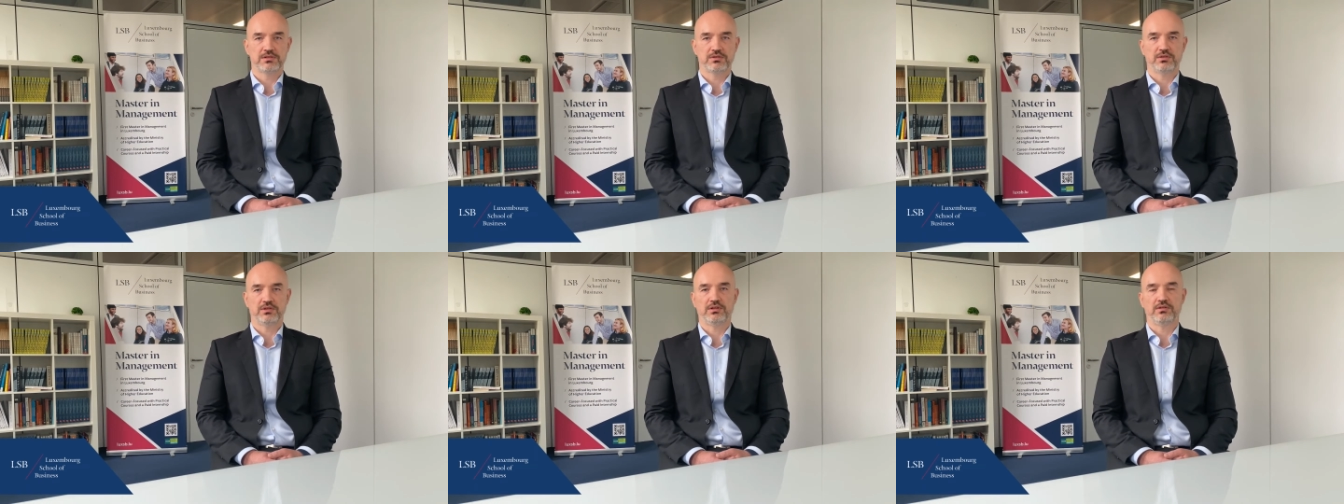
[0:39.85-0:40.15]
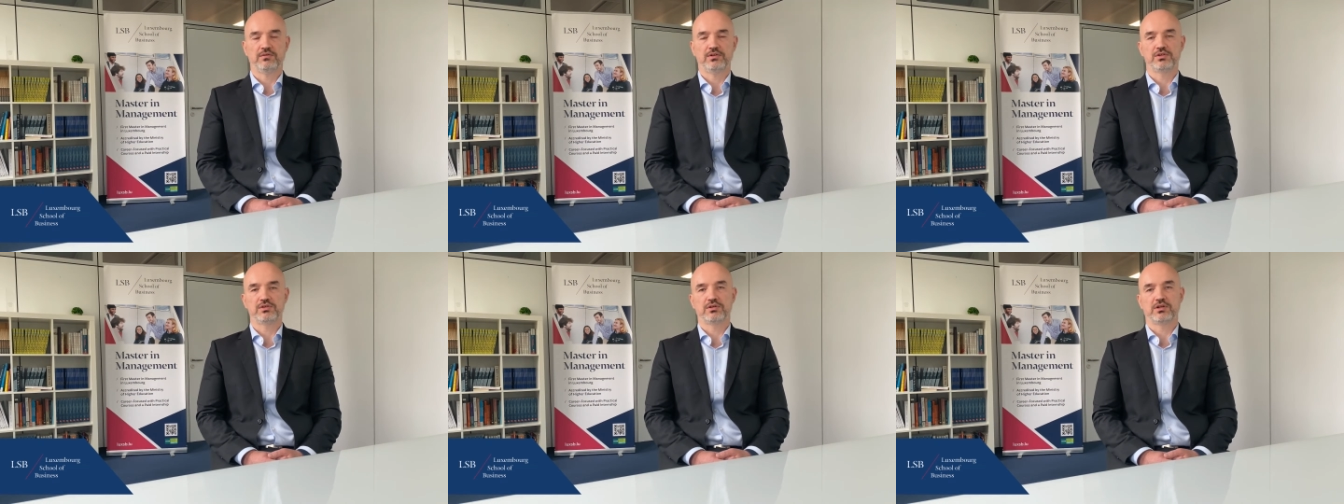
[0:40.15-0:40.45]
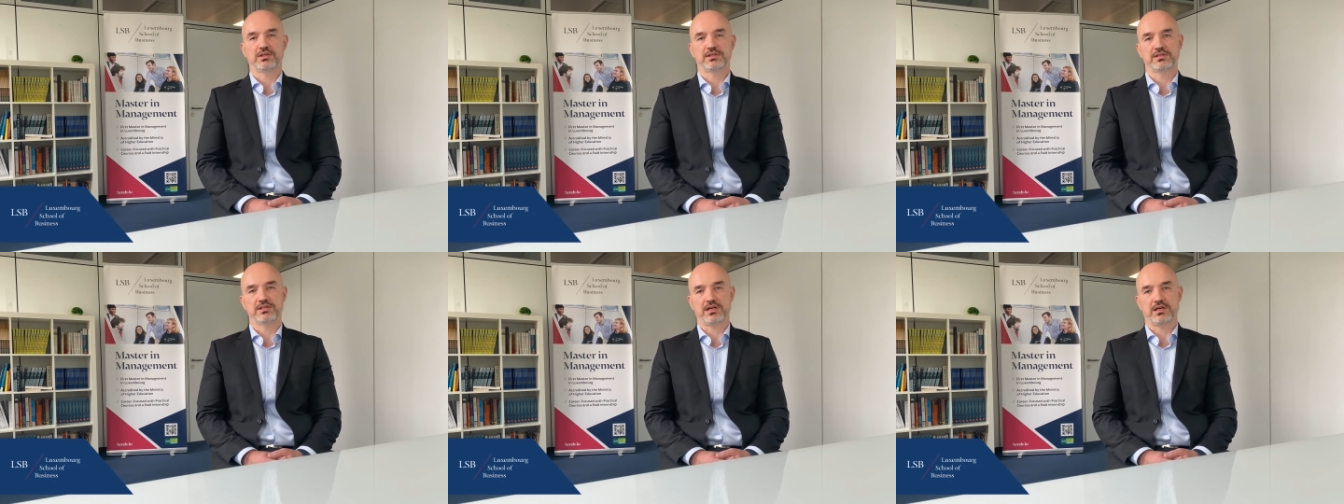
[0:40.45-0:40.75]
So
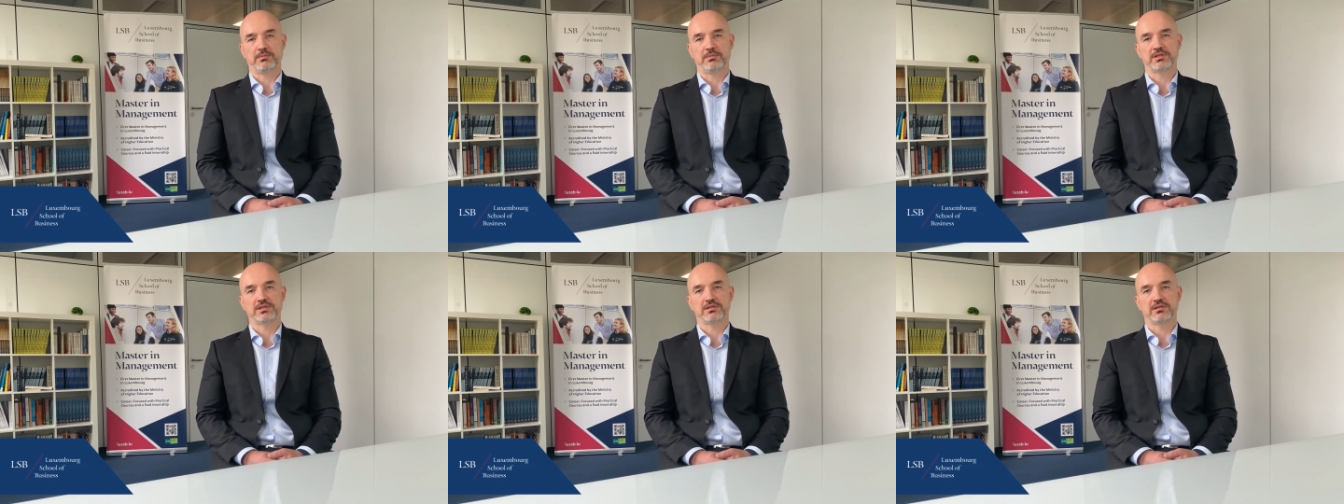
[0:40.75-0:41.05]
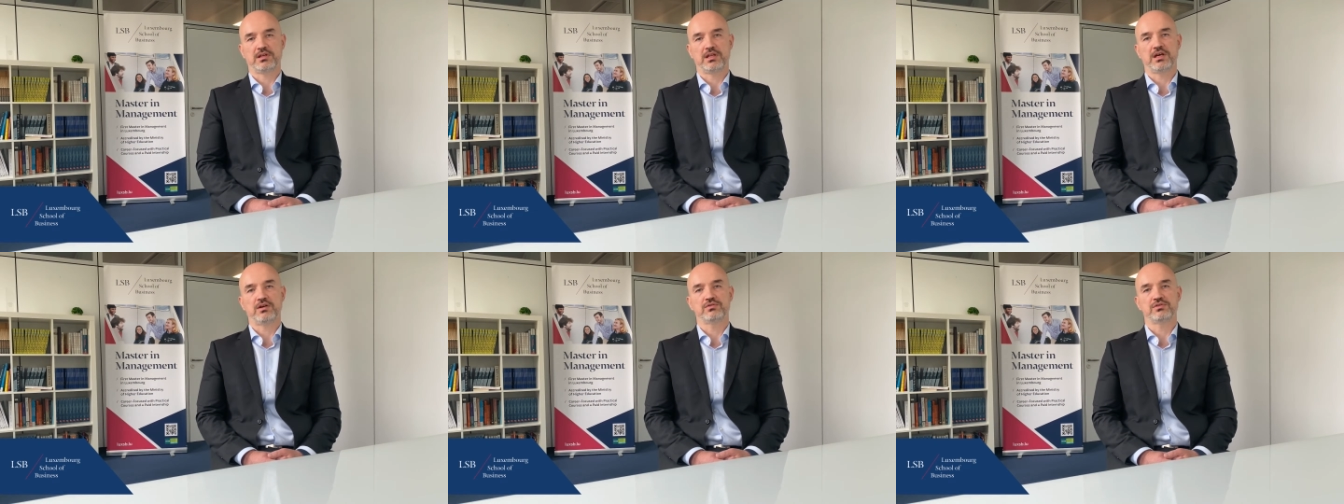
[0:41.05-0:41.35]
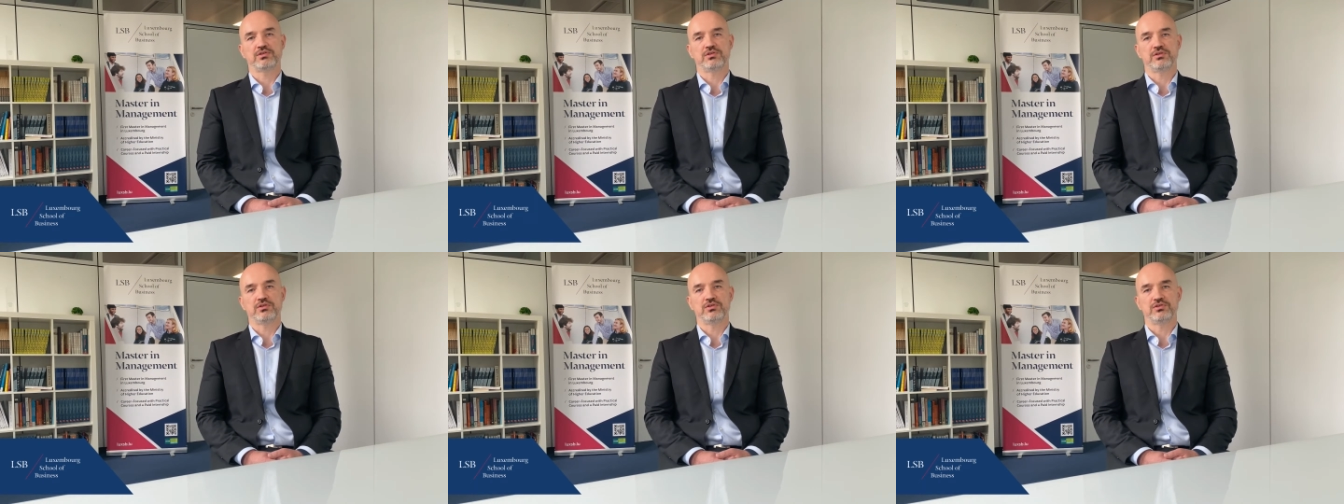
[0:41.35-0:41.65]
individual assignments allows
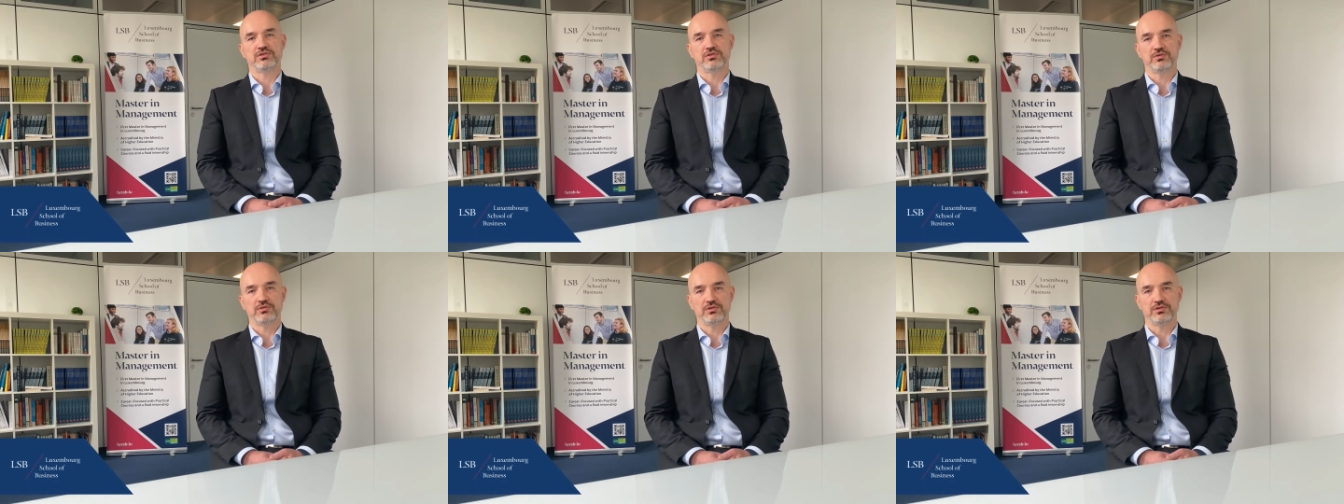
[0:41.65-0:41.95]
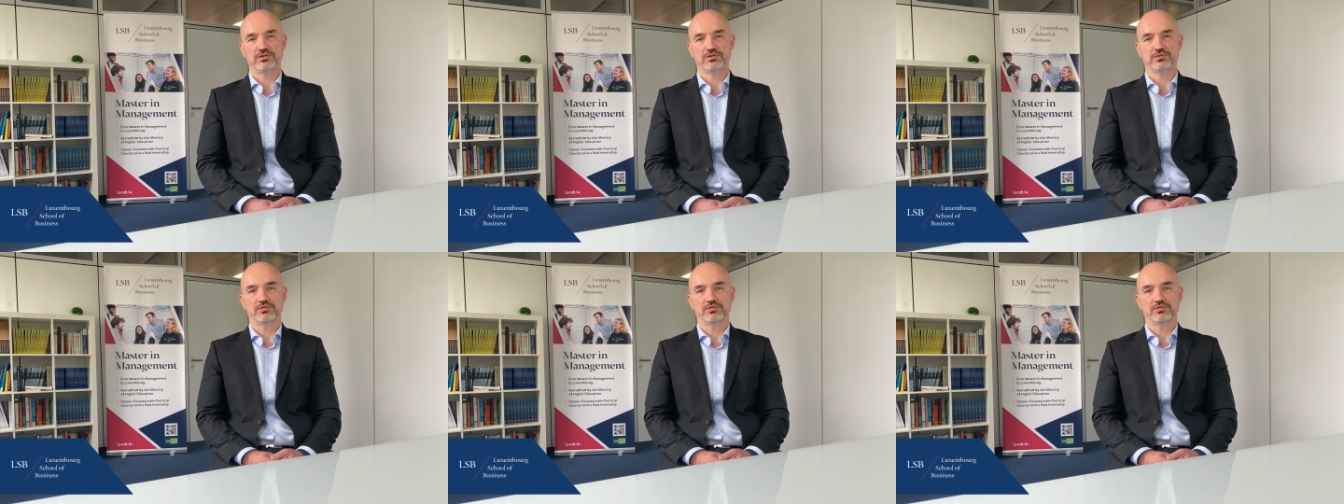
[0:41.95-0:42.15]
the students